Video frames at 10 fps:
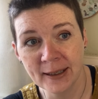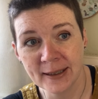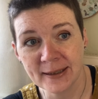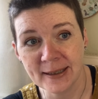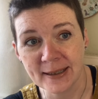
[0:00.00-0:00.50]

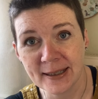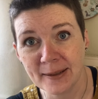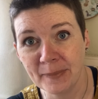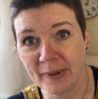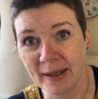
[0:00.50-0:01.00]
knit
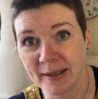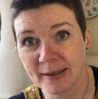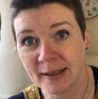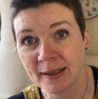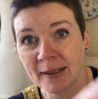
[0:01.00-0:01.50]
him this.
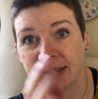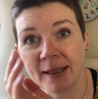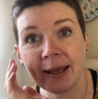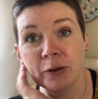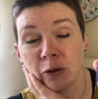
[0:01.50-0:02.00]
Now
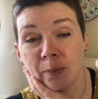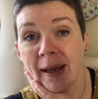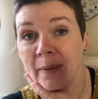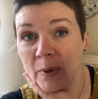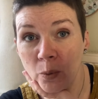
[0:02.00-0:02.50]
you may
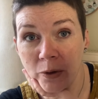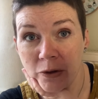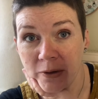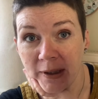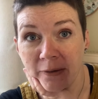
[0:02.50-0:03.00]
be
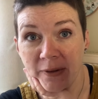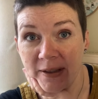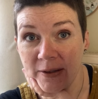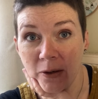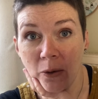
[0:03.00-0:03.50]
wondering, if he's
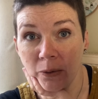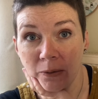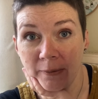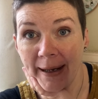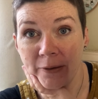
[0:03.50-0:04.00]
gone
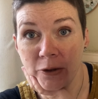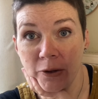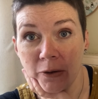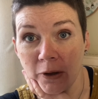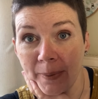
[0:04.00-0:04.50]
round
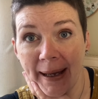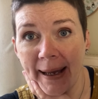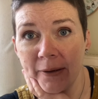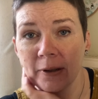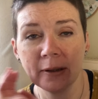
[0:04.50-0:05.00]
Europe, how
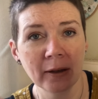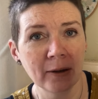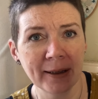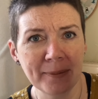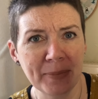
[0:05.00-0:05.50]
can
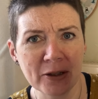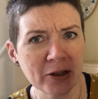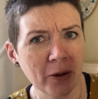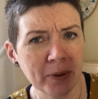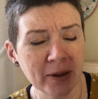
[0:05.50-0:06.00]
I be
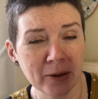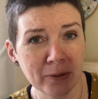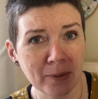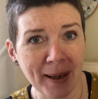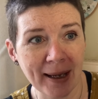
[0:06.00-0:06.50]
showing you the
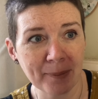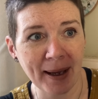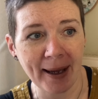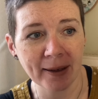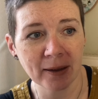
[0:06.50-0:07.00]

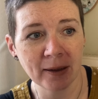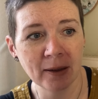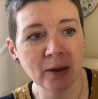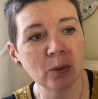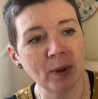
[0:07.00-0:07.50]
backpack?
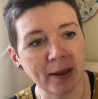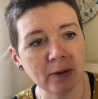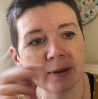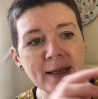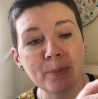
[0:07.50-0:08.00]
Well,
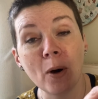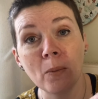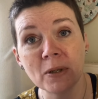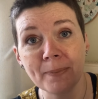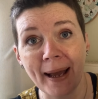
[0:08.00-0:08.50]
he
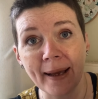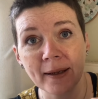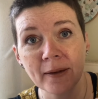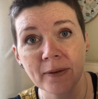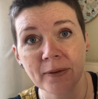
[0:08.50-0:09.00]
popped back
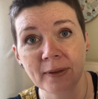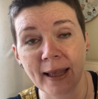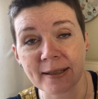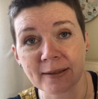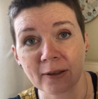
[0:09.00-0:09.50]

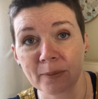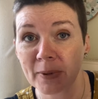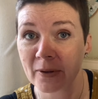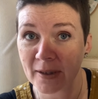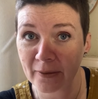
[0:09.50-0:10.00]
last night
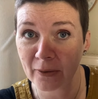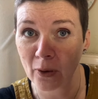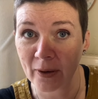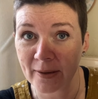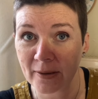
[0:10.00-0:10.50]
because he forgot
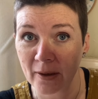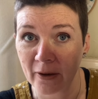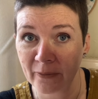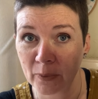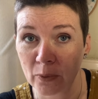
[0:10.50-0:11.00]
his
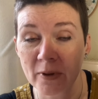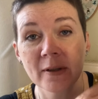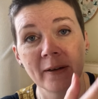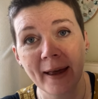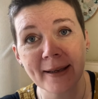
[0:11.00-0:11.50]
surfboard, so
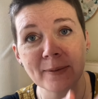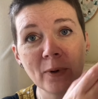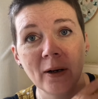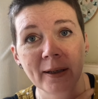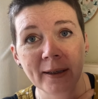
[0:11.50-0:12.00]
that's
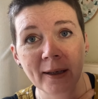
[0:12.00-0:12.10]
why